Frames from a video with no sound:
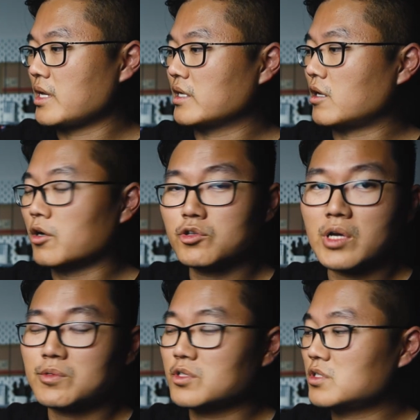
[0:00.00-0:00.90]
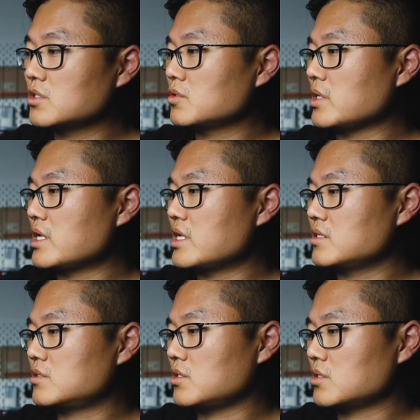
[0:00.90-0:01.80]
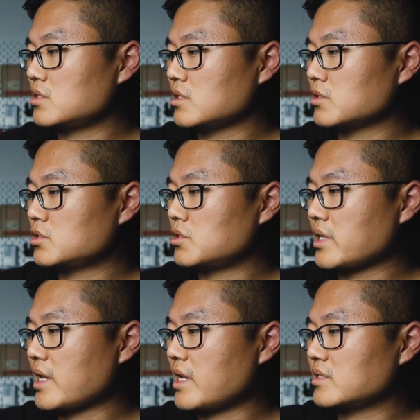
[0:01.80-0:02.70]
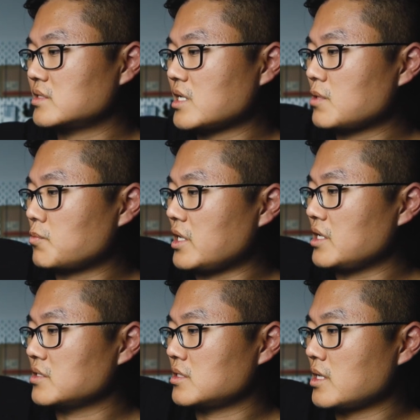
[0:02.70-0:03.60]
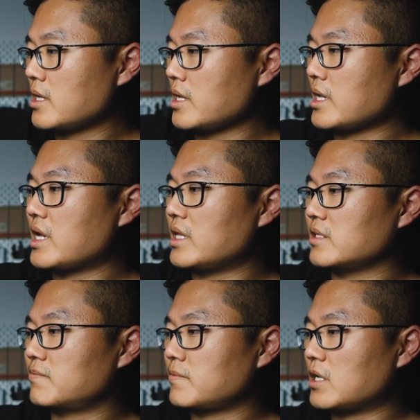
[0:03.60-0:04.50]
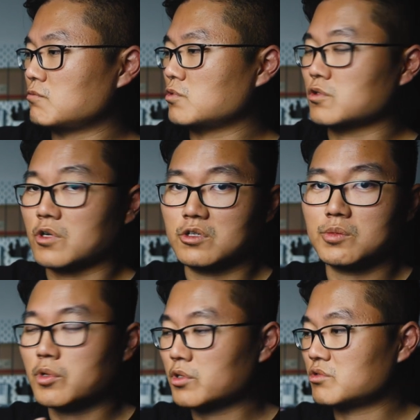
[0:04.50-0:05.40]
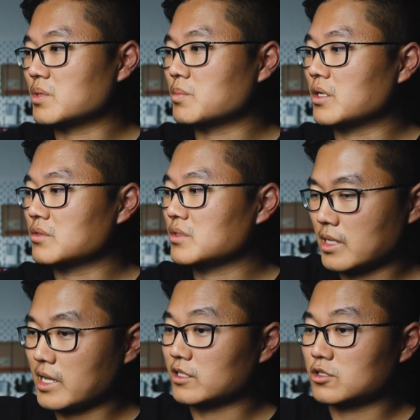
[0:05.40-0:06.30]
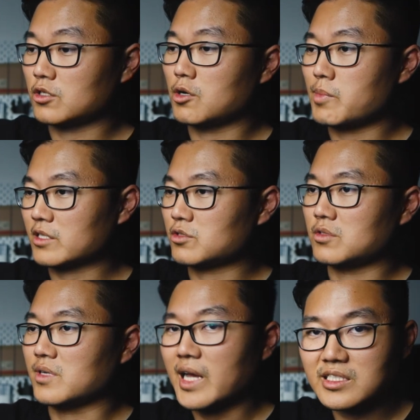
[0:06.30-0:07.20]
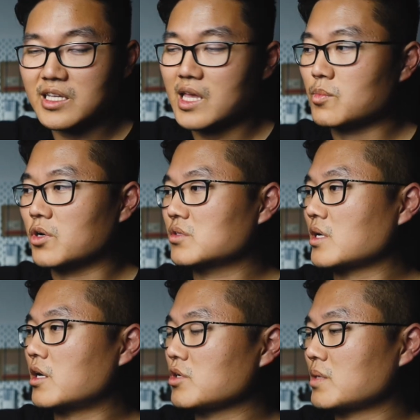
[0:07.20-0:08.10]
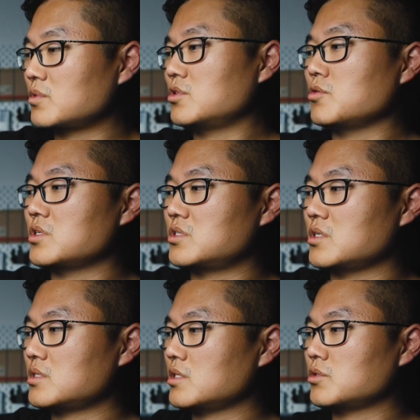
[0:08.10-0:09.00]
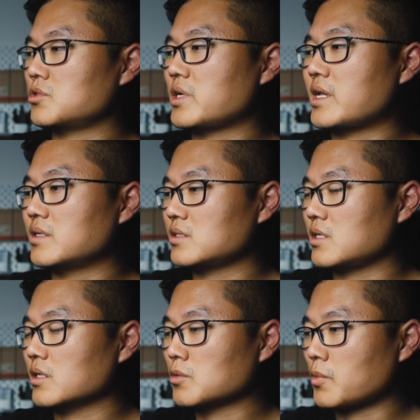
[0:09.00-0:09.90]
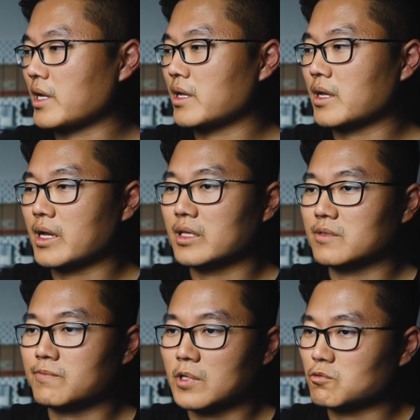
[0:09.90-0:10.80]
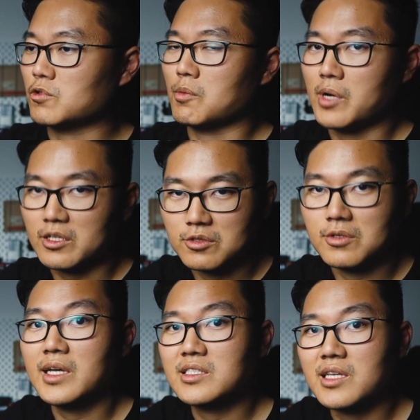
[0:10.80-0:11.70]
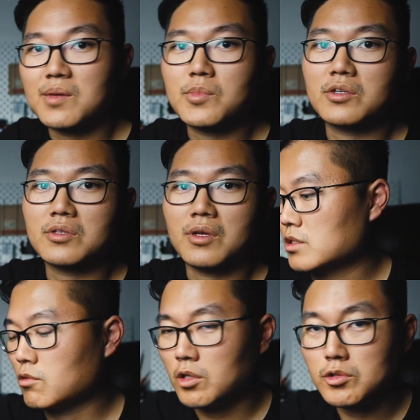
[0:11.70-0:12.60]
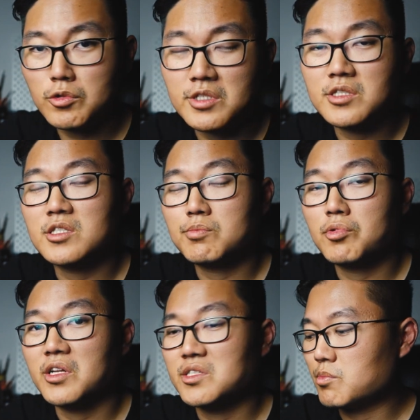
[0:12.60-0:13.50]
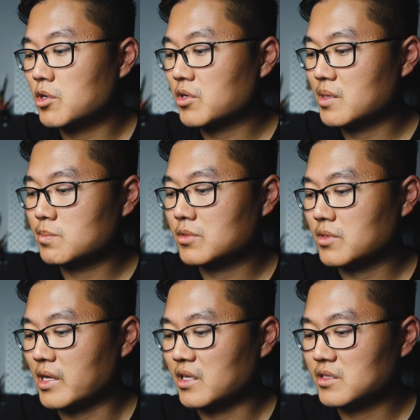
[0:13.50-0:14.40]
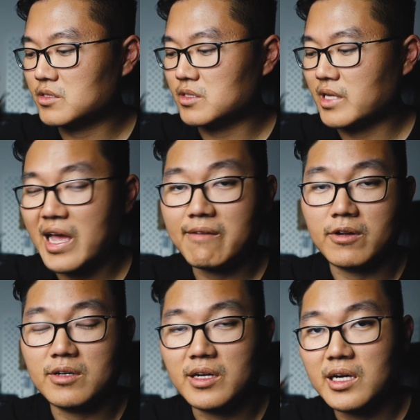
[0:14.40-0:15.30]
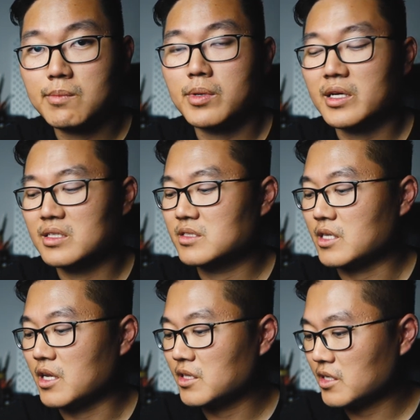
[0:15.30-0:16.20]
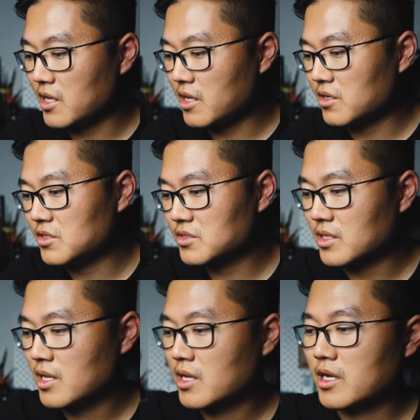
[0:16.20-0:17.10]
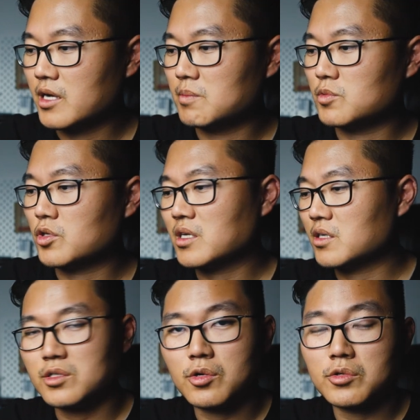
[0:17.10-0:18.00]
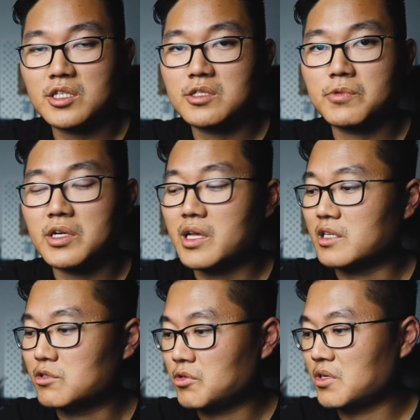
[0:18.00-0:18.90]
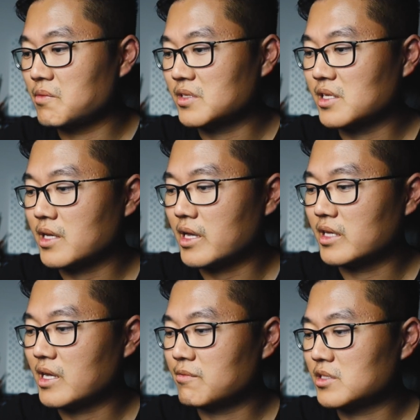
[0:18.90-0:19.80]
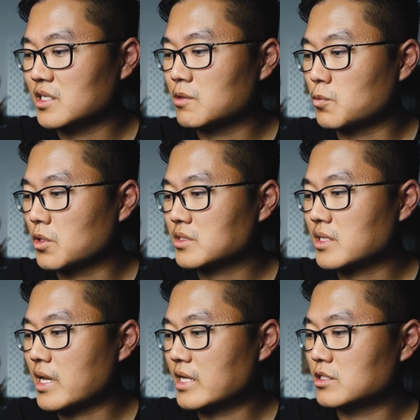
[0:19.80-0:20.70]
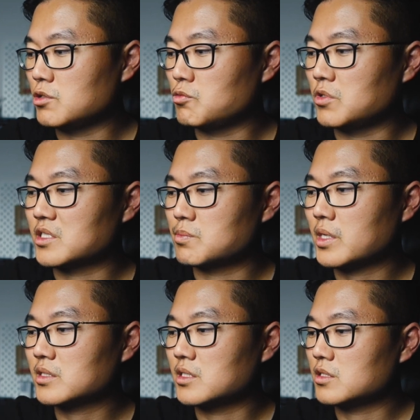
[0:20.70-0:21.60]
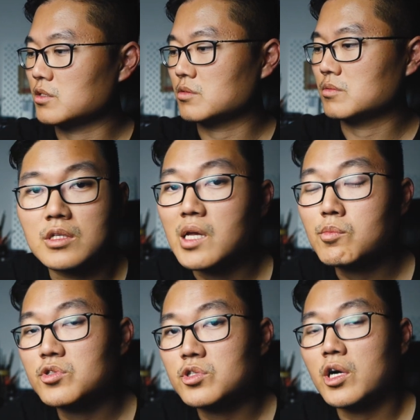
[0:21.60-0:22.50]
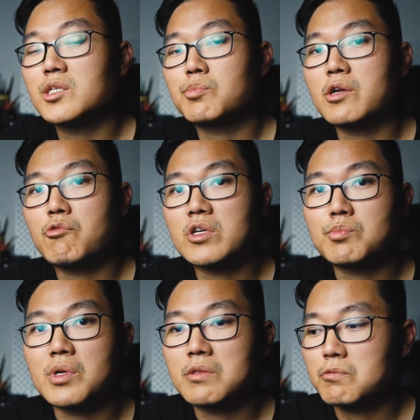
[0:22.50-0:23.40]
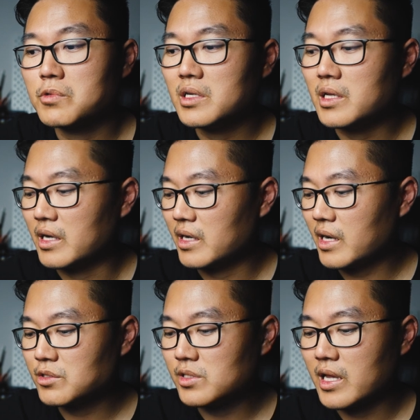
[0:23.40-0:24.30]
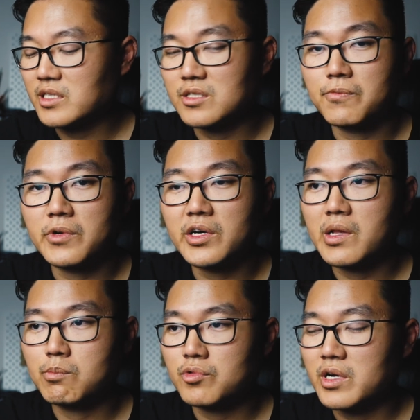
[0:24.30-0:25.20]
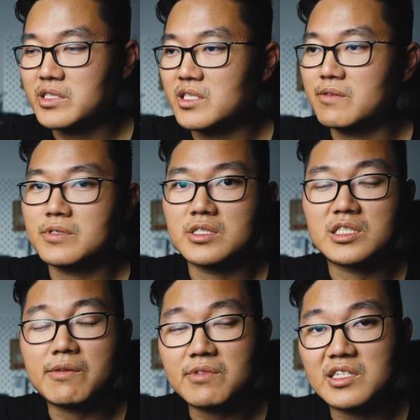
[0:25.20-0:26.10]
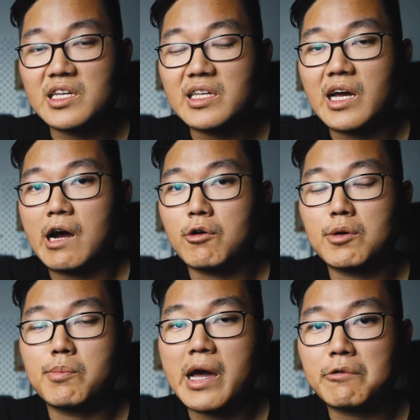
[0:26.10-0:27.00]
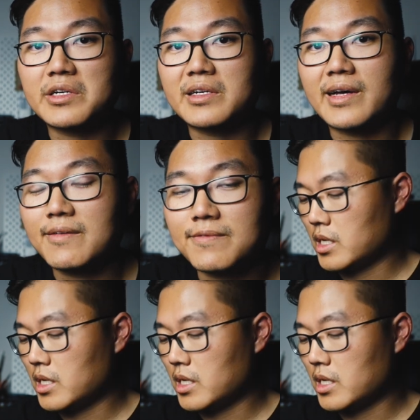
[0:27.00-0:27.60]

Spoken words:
and all you have to do is just tilt your hand sideways and the phone will go to portrait mode. And to go back to the landscape mode, all you have to do is just tilt your hand the other way and the phone will go back to the landscape mode. So although this is a pretty small gimbal and it doesn't have a lot of buttons and indicators, you can control this very intuitively and everything works as you would expect it to. The gimbal is charged by USB 3 and it actually has a very impressive 17-hour battery life.